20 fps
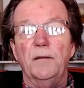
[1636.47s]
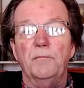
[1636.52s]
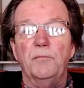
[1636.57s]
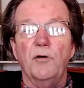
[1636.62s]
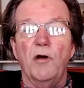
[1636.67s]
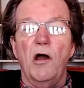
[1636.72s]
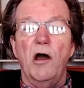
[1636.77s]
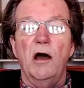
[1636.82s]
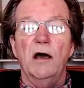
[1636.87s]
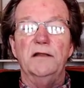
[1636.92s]

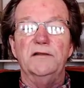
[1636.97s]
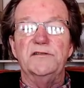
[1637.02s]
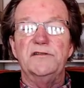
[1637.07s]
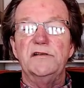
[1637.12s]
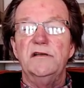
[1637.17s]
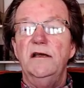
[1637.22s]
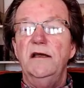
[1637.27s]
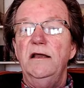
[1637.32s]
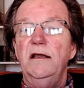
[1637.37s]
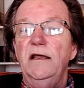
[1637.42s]

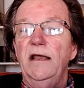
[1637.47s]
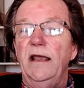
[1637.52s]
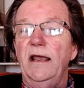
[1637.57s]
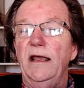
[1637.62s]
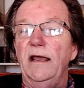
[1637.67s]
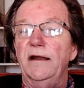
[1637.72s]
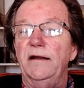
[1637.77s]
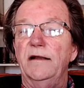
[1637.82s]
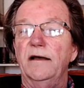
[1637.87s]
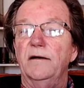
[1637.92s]
bronze,
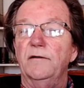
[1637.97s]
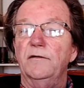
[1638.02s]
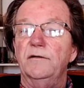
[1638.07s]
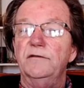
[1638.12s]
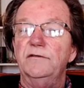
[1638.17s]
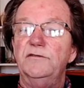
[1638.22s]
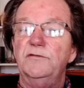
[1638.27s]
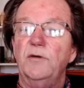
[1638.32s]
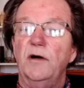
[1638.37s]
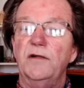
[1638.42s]
and
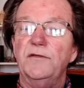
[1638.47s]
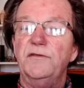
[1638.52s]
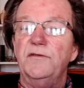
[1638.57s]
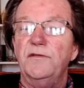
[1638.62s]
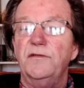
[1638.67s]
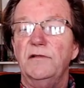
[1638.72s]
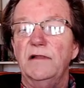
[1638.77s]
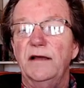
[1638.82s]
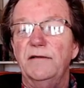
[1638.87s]
12th,